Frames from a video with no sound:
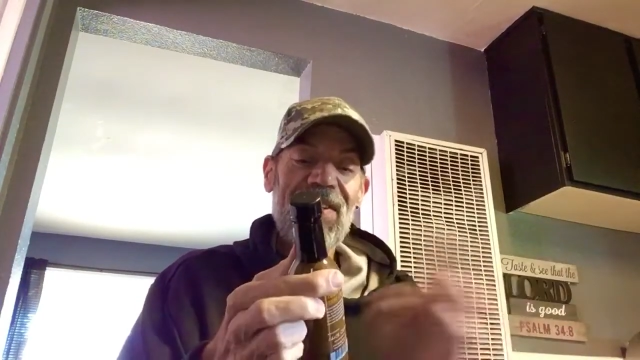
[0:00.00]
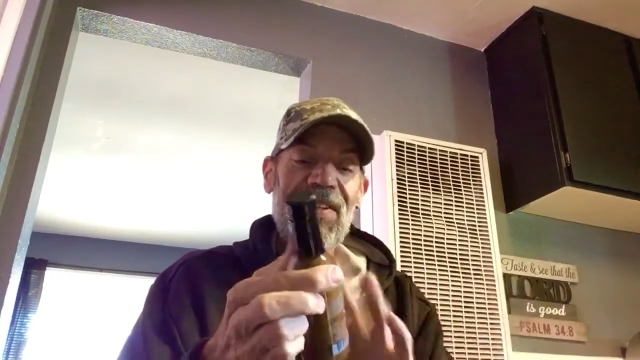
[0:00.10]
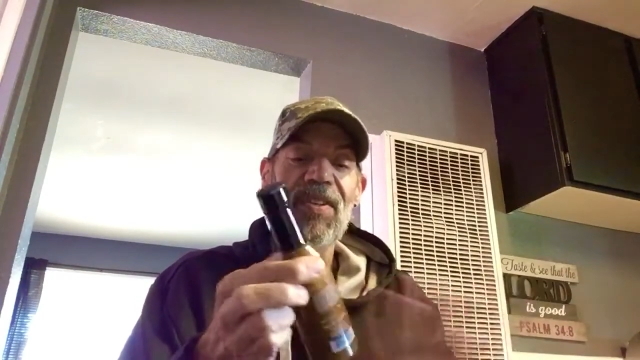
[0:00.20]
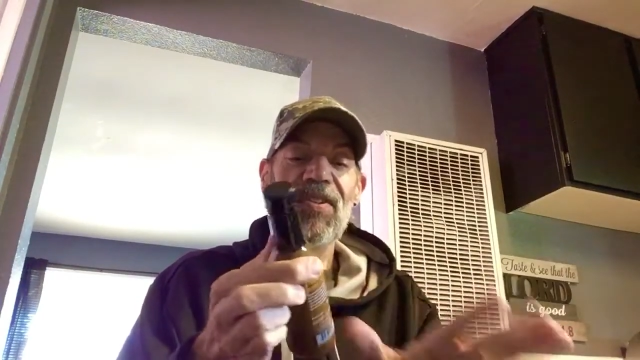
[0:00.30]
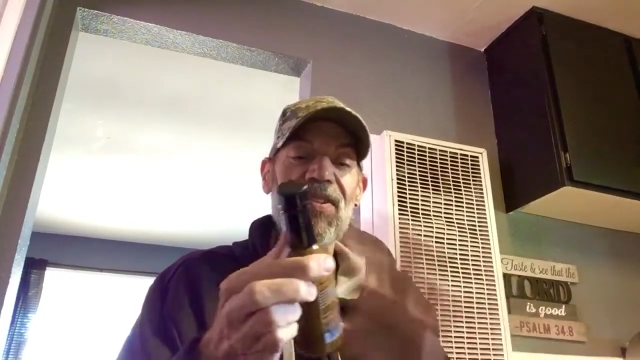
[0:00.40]

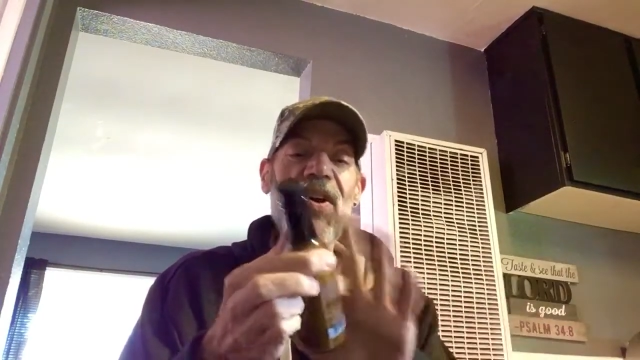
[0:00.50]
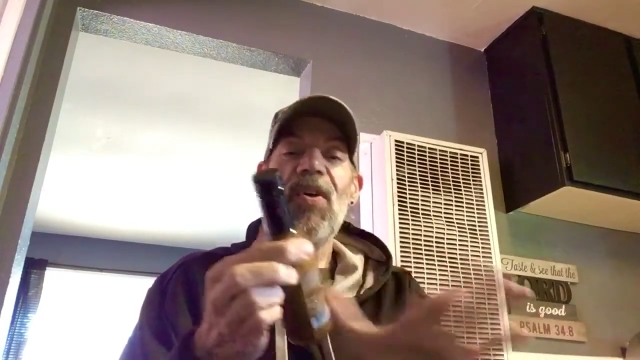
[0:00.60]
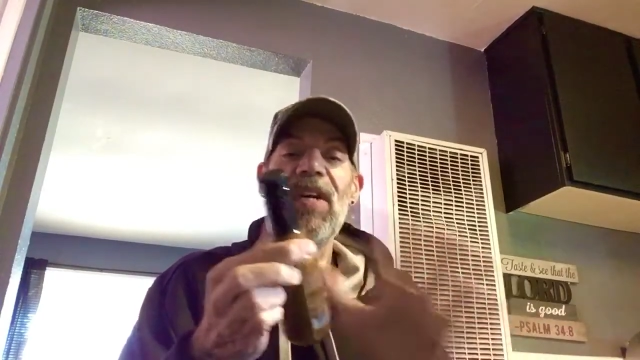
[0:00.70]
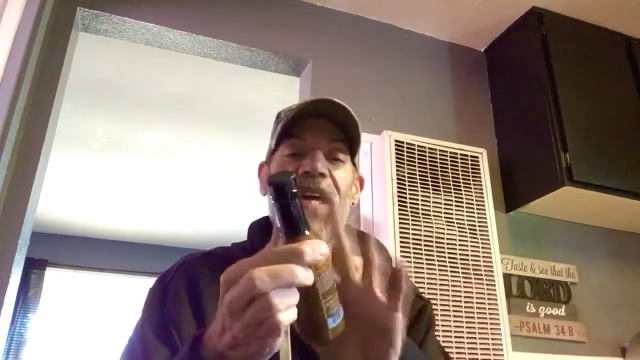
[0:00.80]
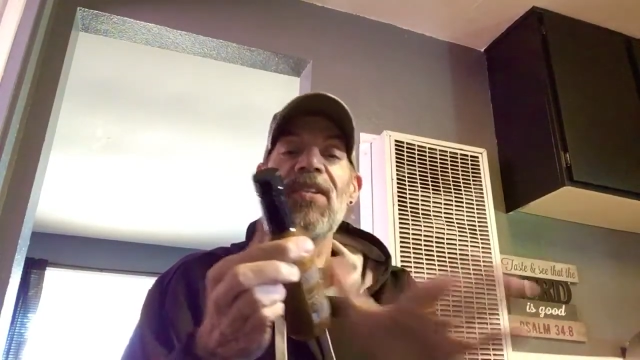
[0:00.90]

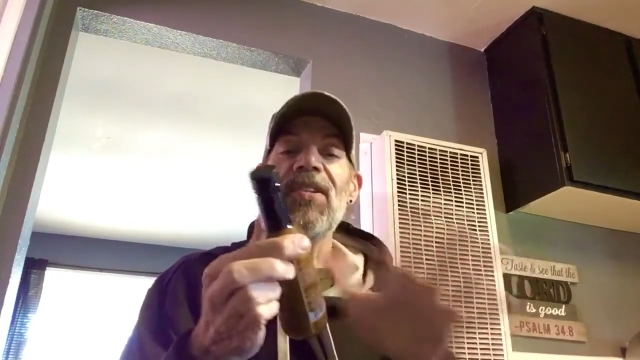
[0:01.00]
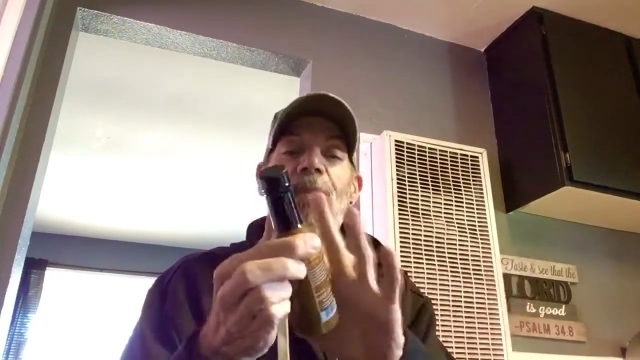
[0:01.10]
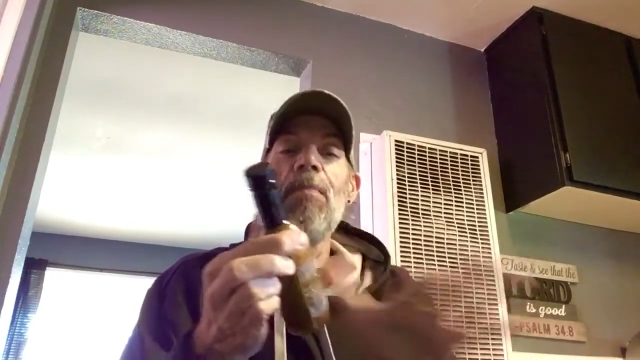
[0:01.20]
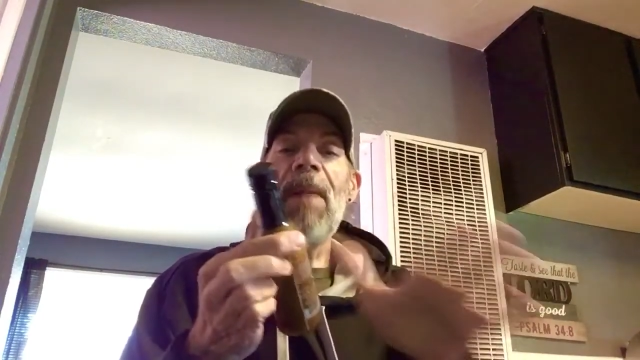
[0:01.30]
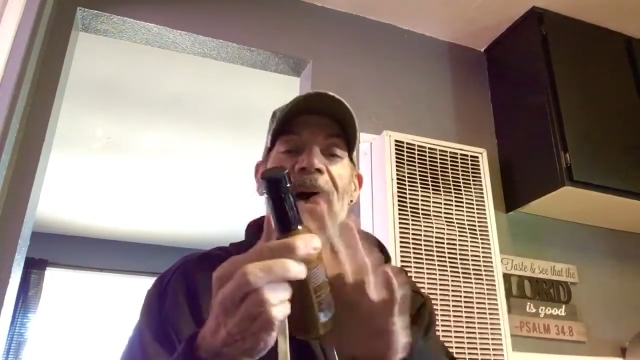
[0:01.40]
So it's the
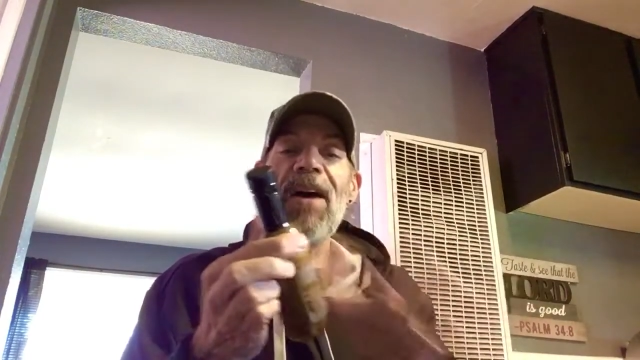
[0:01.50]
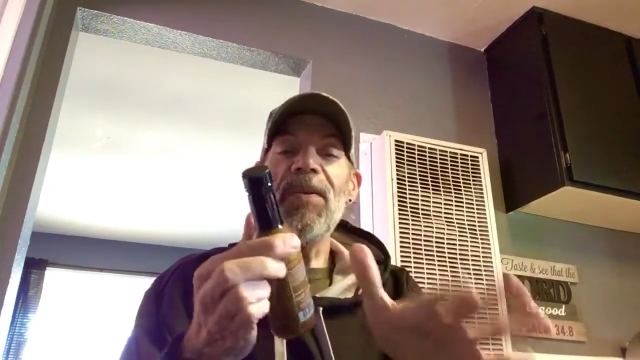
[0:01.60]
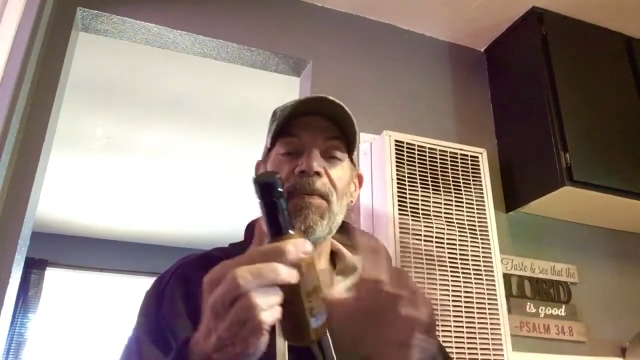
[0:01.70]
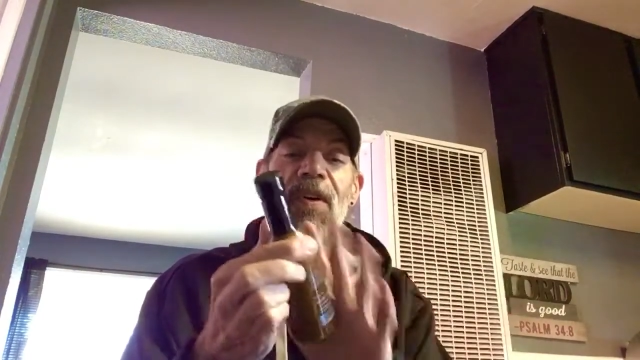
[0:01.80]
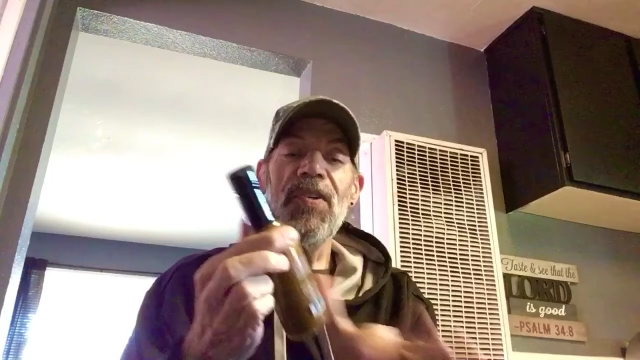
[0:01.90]

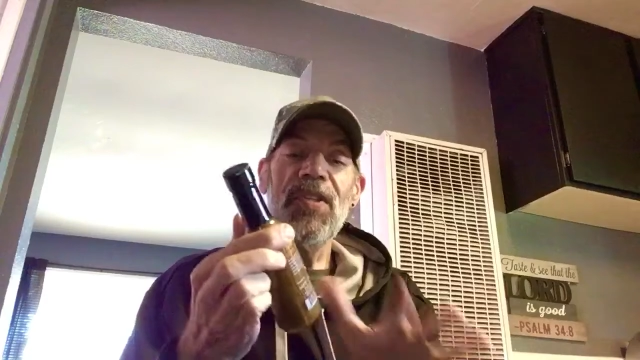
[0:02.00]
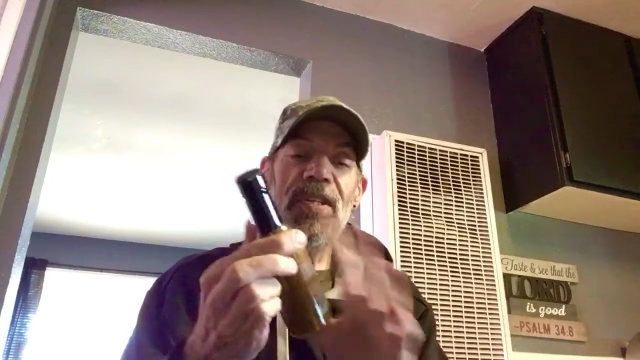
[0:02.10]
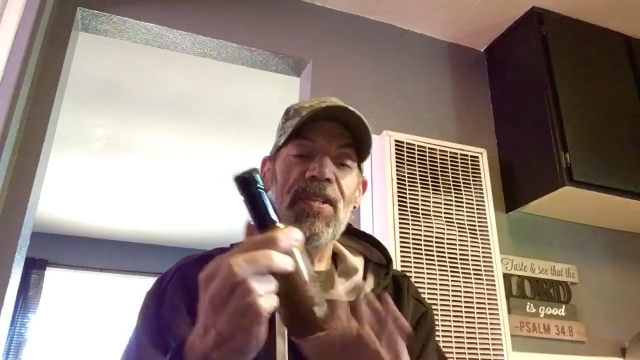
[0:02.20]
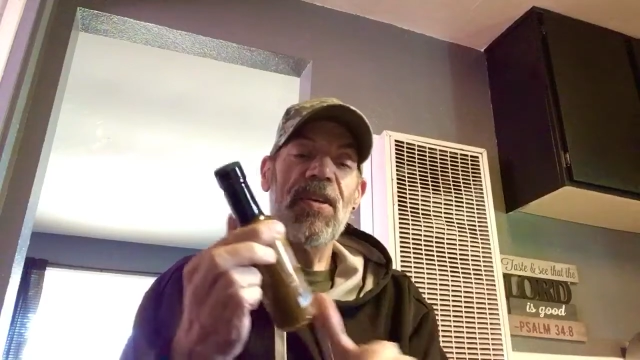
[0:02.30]
mild version because